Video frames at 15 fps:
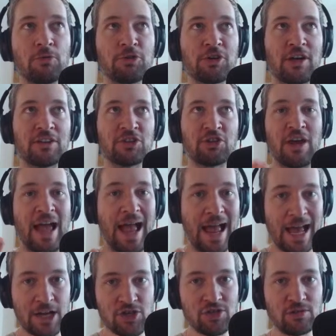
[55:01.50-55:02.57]
they're
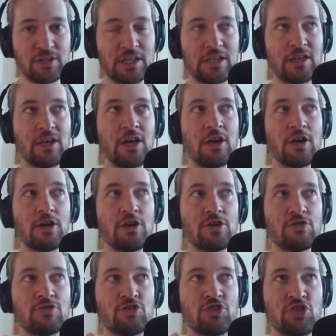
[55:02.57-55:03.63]
actually
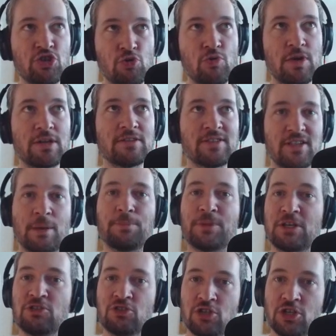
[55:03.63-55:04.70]
doing
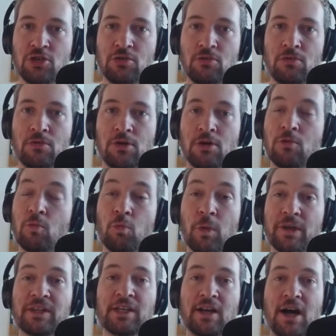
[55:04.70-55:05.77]
something new
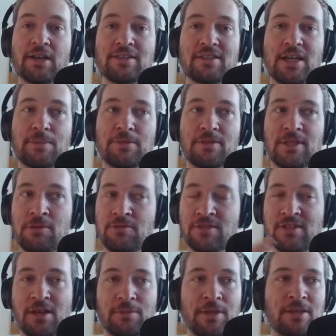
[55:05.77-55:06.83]
with the concept. It was
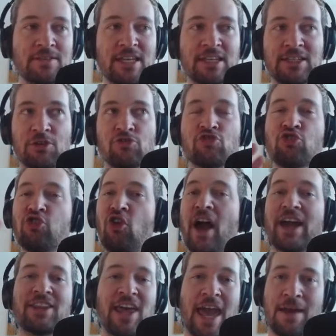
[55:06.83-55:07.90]
something. It's like they were
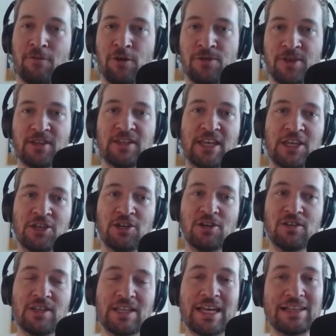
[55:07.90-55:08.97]
trying everything they
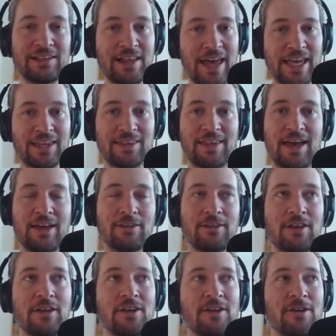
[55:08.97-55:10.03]
could, and I like that.
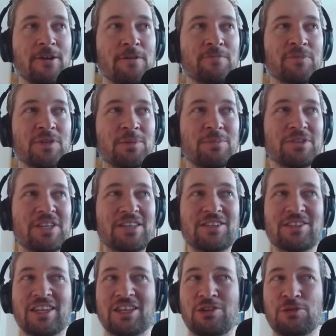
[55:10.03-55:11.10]
But then you
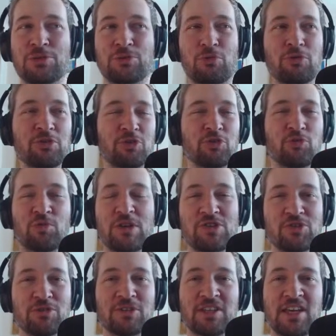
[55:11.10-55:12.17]
throw in a
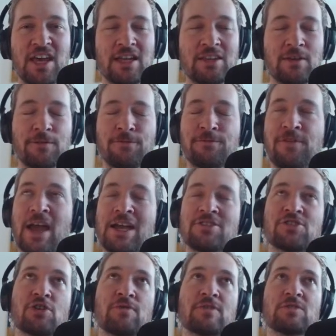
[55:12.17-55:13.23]
creature at the end. The fan
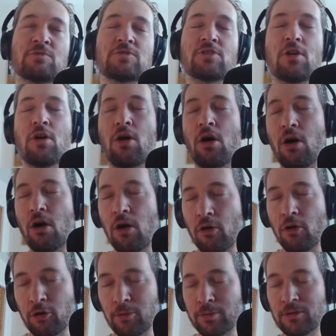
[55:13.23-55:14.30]
service was
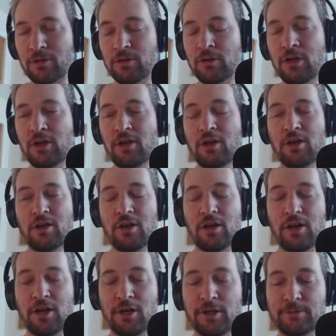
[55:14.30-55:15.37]
horrible.
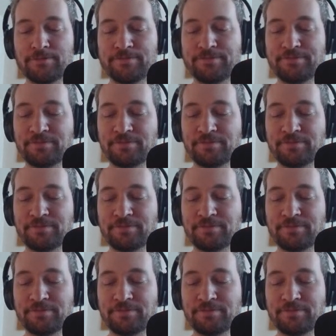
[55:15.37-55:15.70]
Um,